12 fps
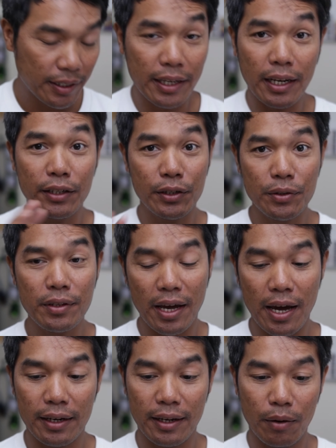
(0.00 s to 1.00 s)
Can I do
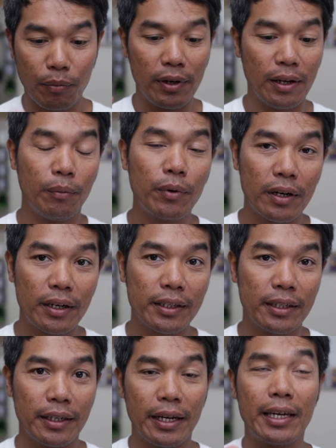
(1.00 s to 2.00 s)
that and will it
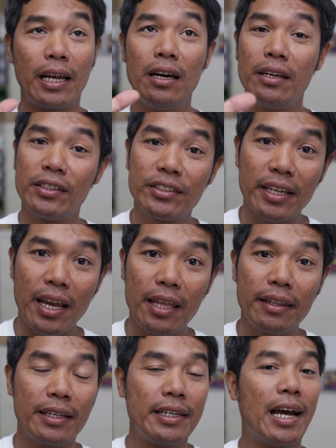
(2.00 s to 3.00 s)
work? And I
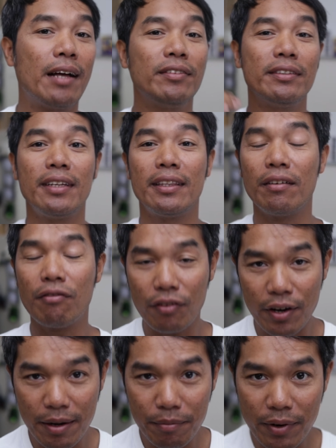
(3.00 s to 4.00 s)
understand that you have to set the
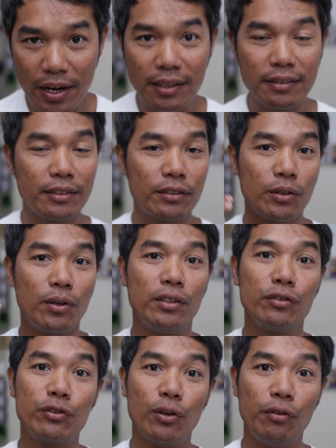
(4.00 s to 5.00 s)
frame rates and so on
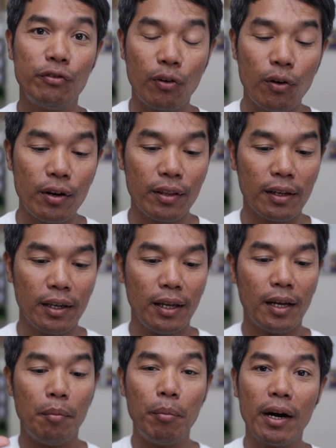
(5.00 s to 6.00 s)
and so forth,
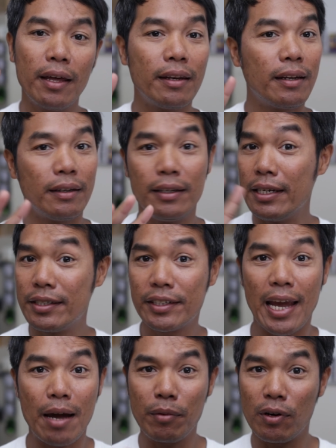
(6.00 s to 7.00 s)
but each
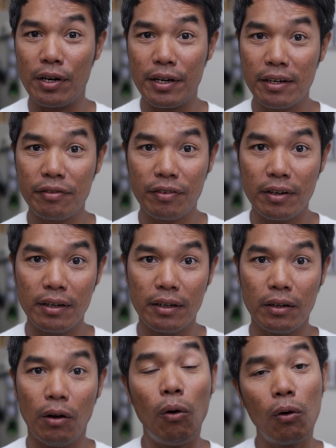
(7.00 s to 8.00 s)
camera are different.
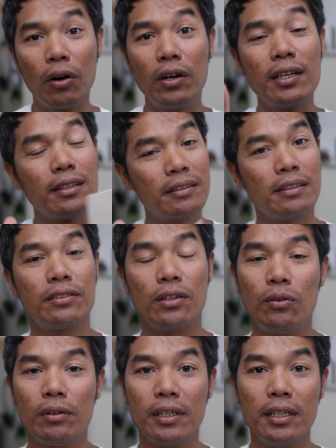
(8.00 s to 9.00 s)
Or is this
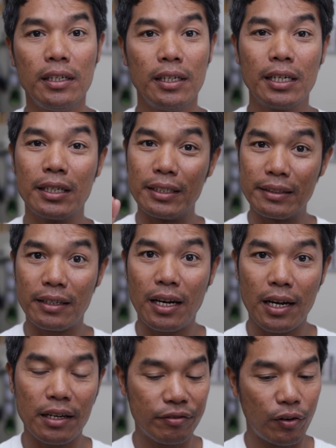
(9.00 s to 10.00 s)
only
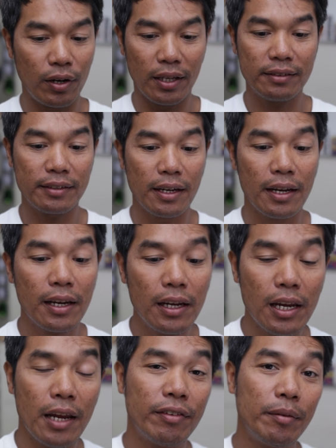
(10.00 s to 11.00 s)
designed for, let's say,
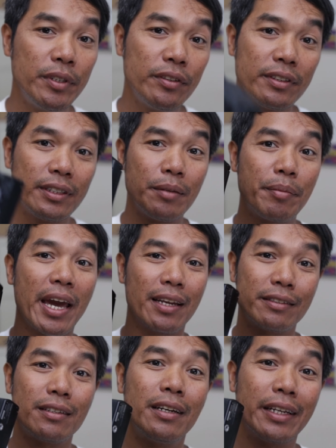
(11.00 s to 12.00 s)
if I'm using the
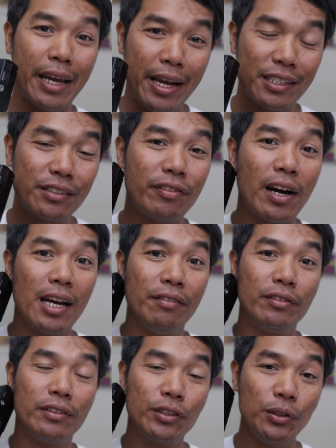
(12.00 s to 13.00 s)
Panasonic S5
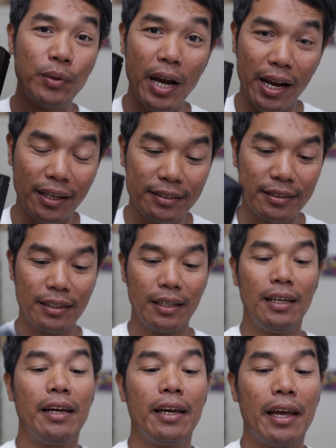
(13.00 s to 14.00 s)
IIX
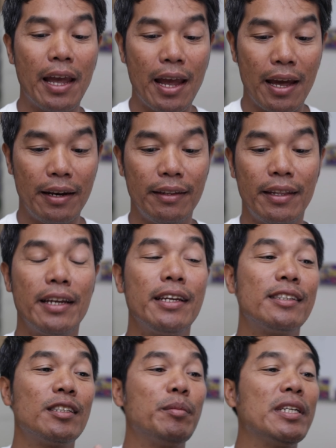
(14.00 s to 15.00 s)
and they
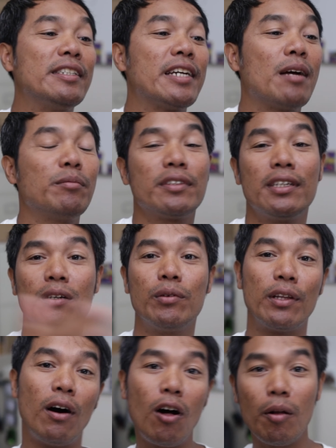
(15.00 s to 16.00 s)
need to be jam sync
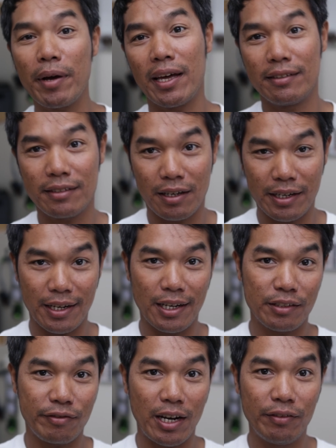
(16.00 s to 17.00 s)
with all Panasonic
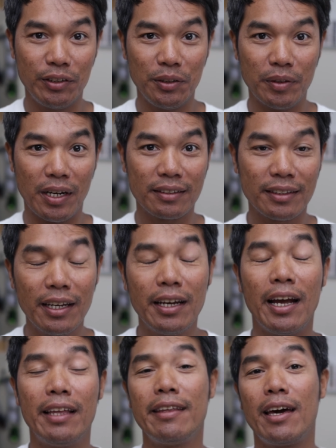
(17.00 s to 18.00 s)
S5 IIX
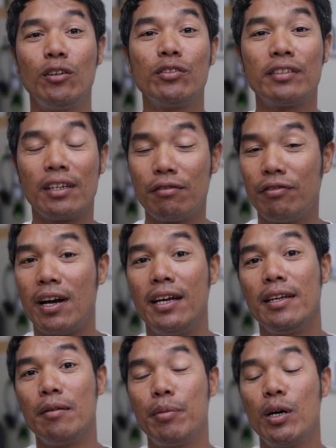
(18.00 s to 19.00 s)
and that'll sync
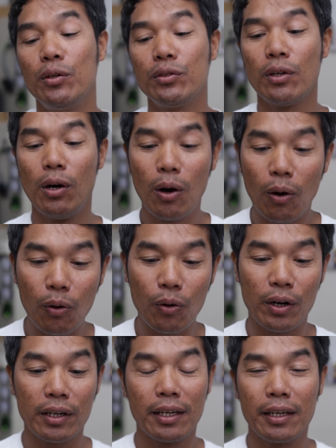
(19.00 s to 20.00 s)
fine in post?
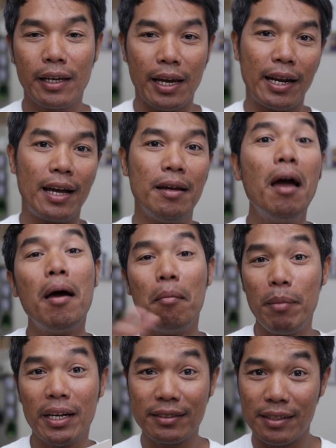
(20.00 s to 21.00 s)
Or can I
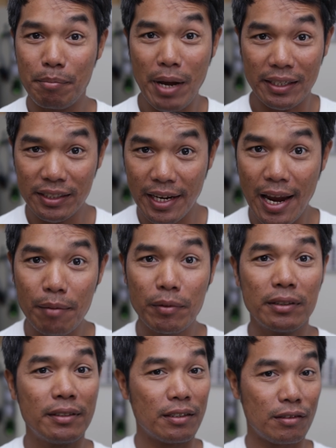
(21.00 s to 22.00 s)
mix and match
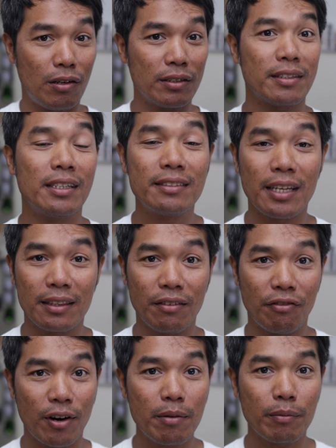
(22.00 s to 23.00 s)
cameras as long as I set the
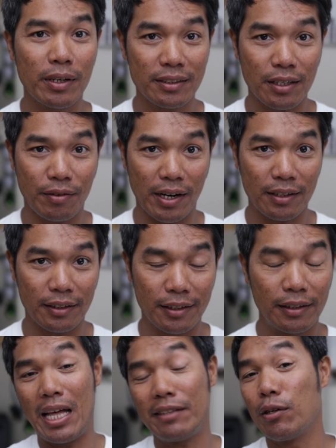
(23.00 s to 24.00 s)
frame rates correctly?
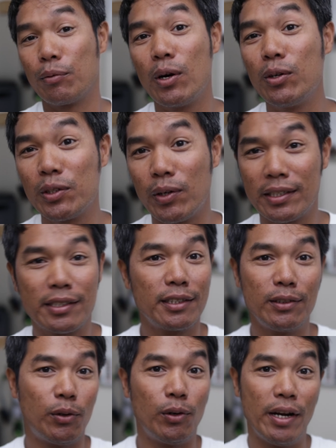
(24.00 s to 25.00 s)
That's a Rode
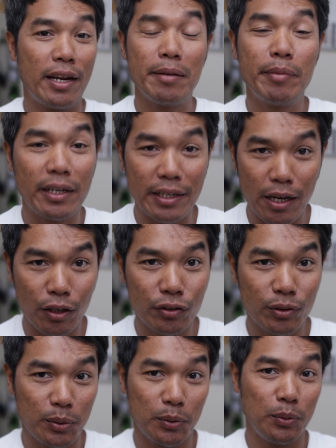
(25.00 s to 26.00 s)
question, or anybody
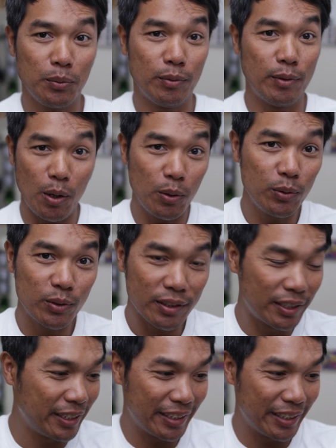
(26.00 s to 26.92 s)
else who knows